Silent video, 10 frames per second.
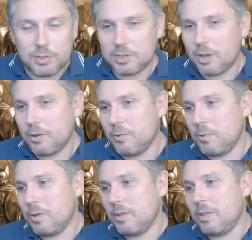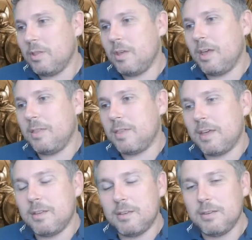So
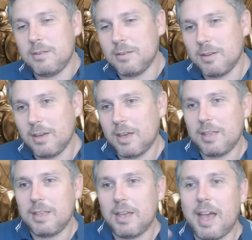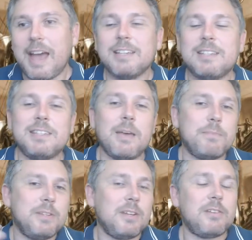they
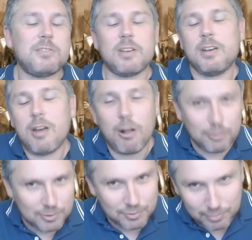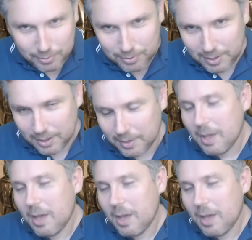accepted it as a cultural thing,